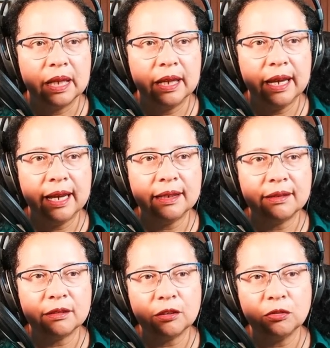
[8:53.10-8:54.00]
And the
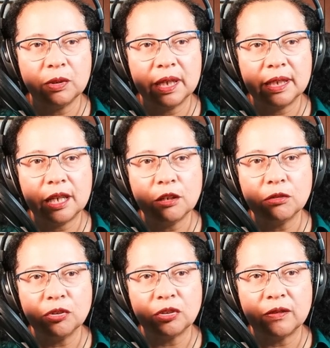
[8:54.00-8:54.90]
third one,
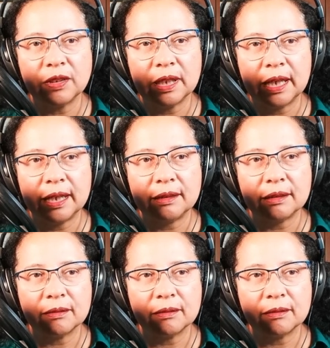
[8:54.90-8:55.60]
Heroes of the Light.